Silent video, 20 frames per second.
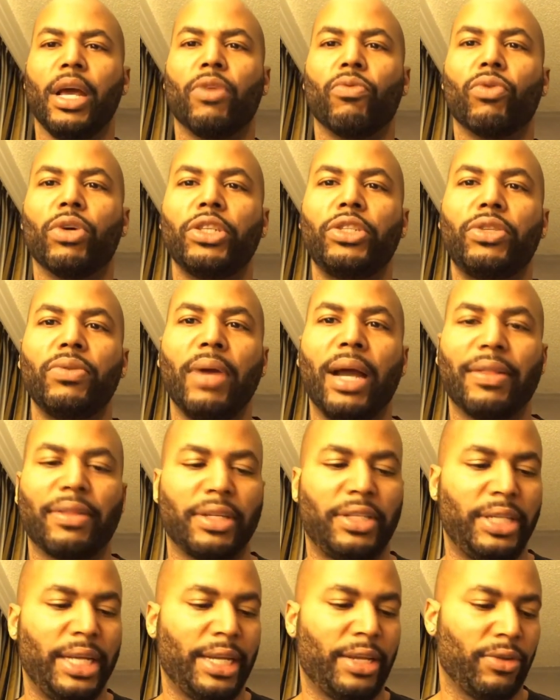once you have
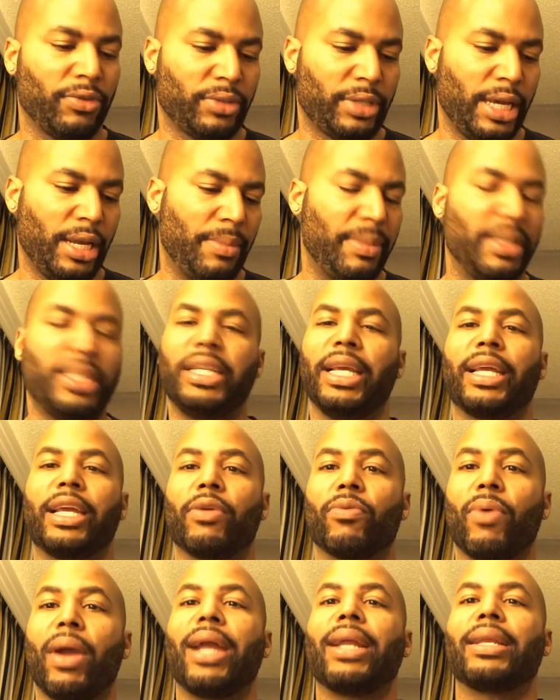to check your schedule, let me check
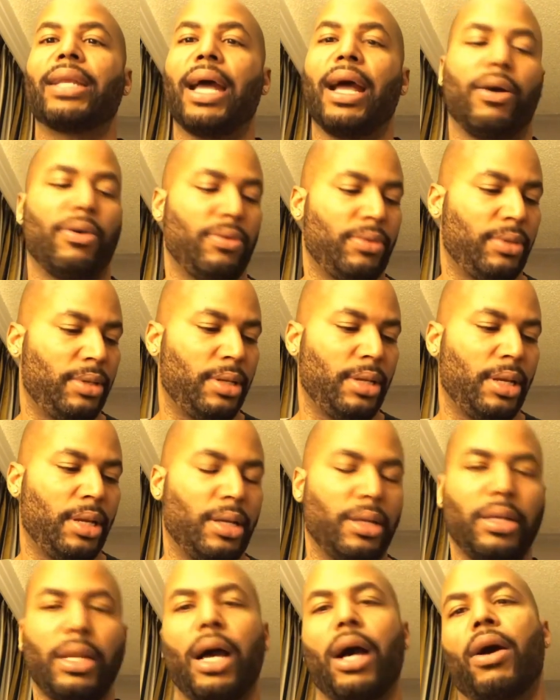it right now
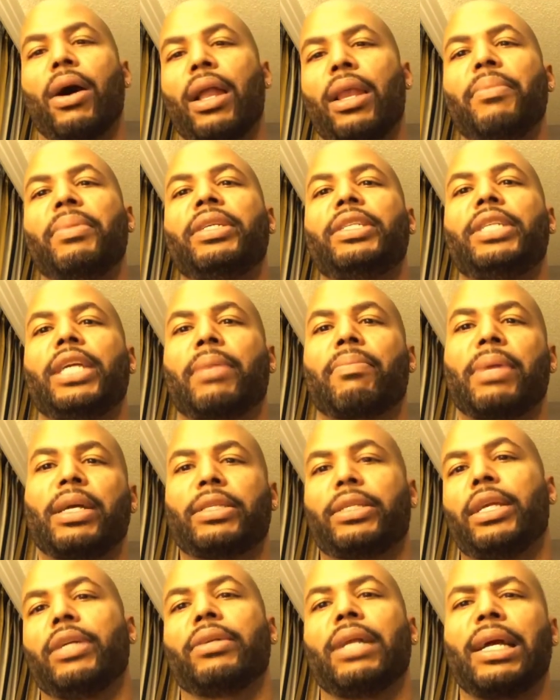no, uh, let me check my
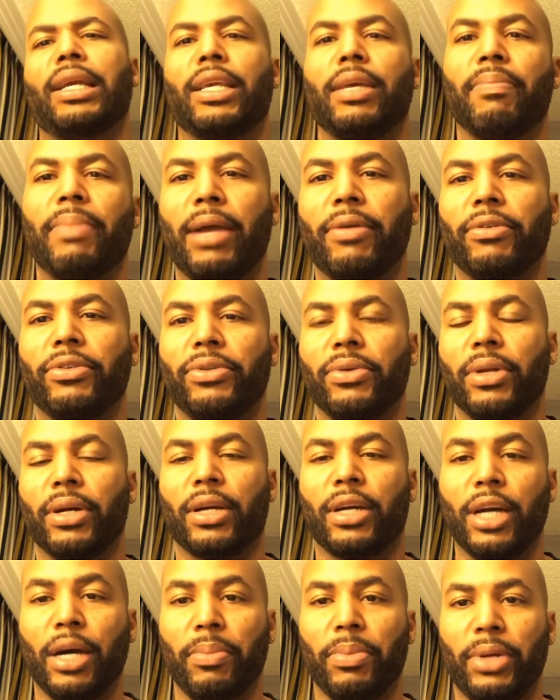schedule and I get back with you in a
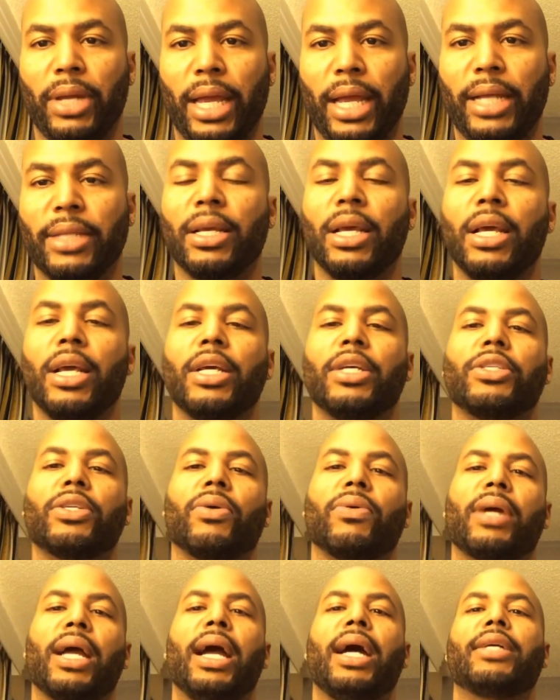couple days.
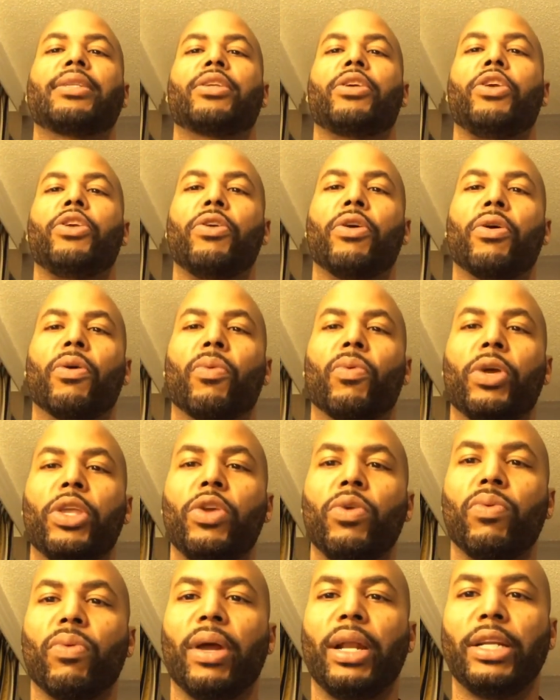So, guys, when
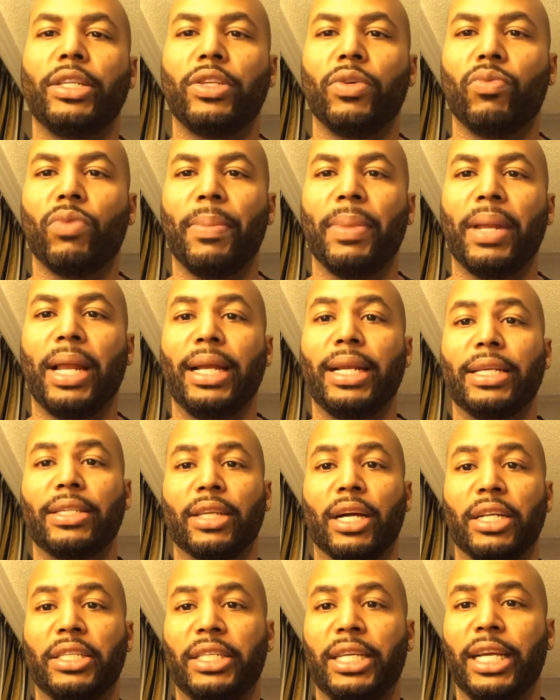you run into women like this,
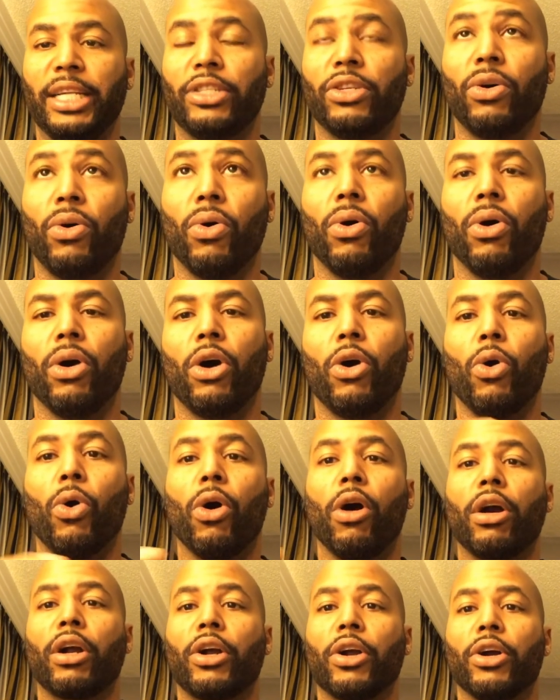attention whore
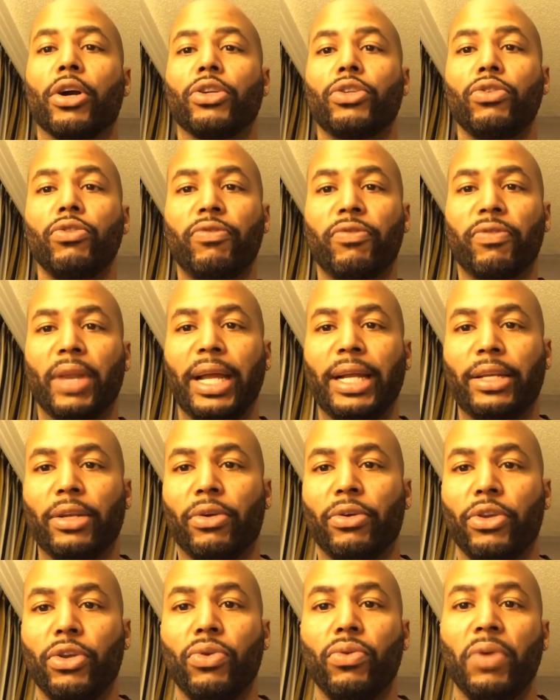or girls who flaked
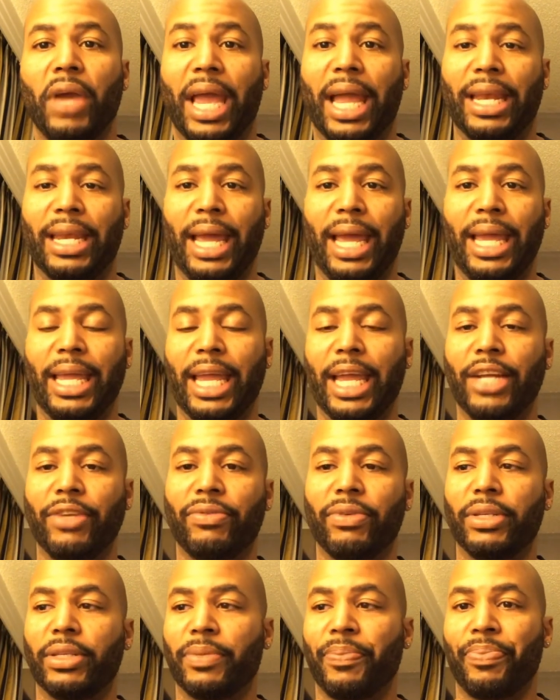on you and they
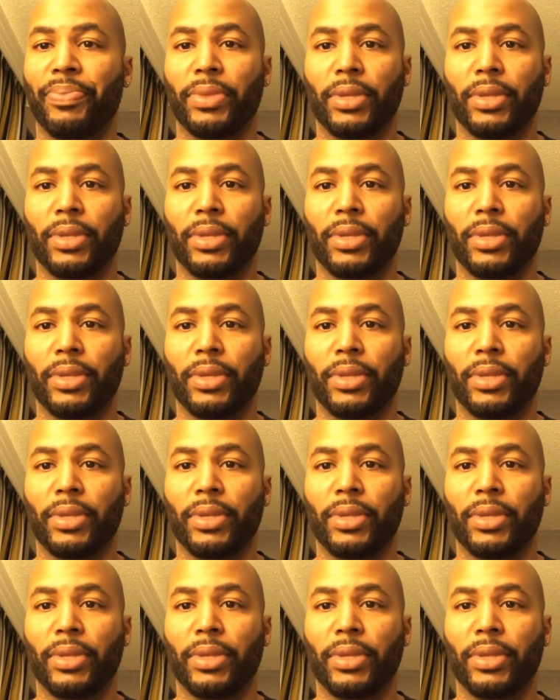interest